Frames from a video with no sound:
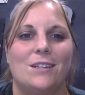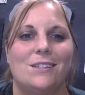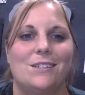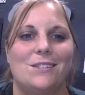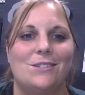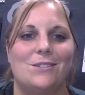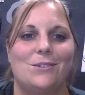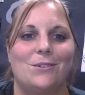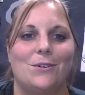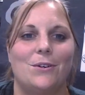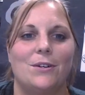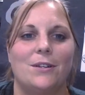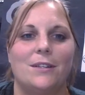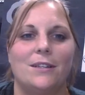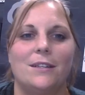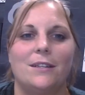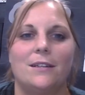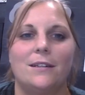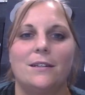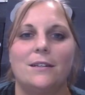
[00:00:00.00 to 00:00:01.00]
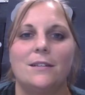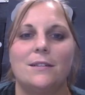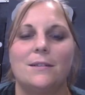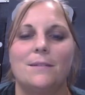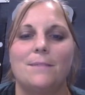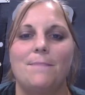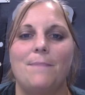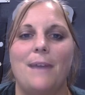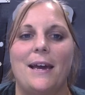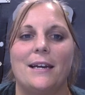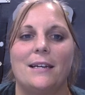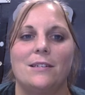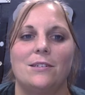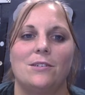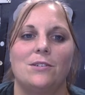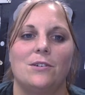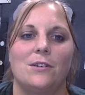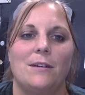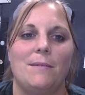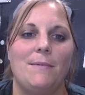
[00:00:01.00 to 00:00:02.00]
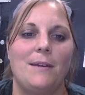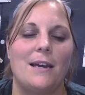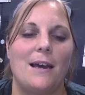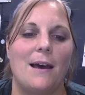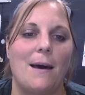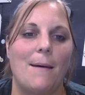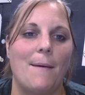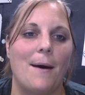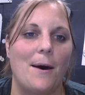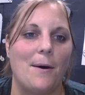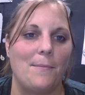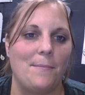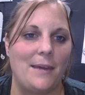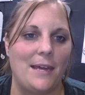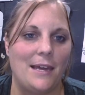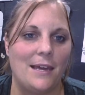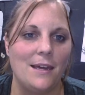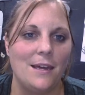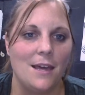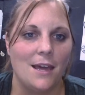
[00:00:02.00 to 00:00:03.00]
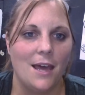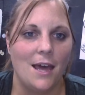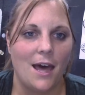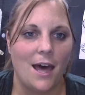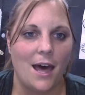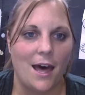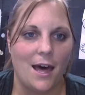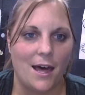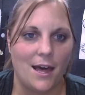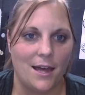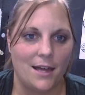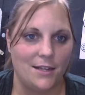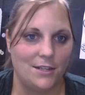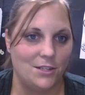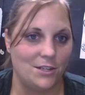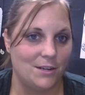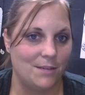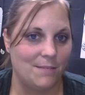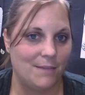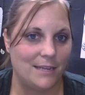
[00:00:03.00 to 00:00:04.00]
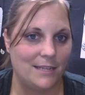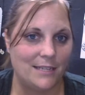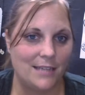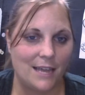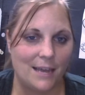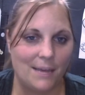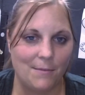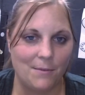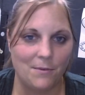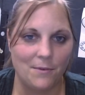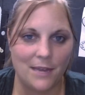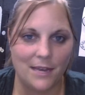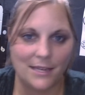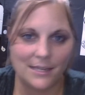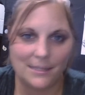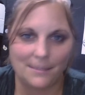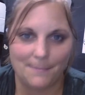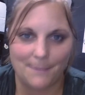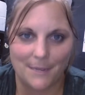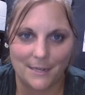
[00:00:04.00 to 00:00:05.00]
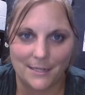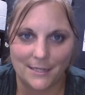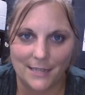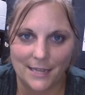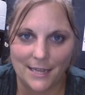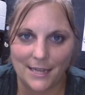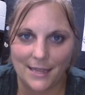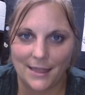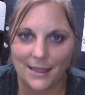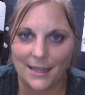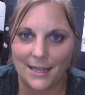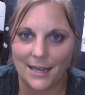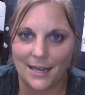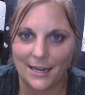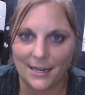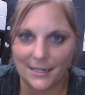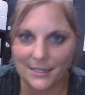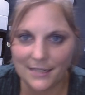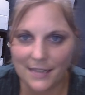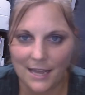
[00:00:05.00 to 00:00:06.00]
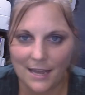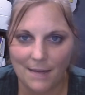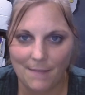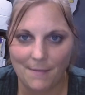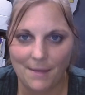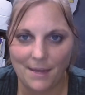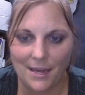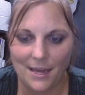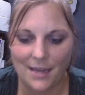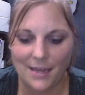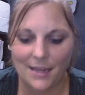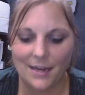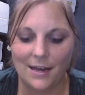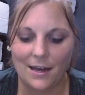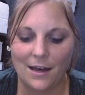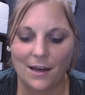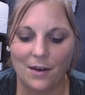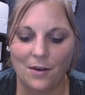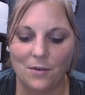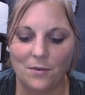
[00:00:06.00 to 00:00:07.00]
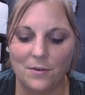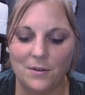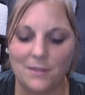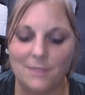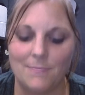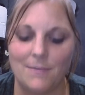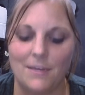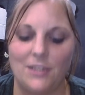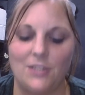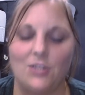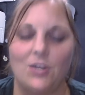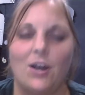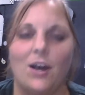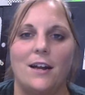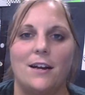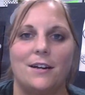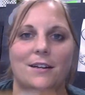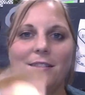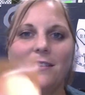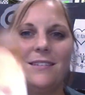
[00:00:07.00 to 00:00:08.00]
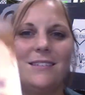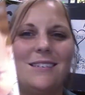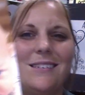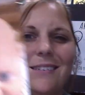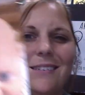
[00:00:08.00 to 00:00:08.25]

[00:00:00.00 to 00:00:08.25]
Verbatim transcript: So, a little backstory about me. Uh, during my time away, I spent a lot of time hanging out with my daughter. This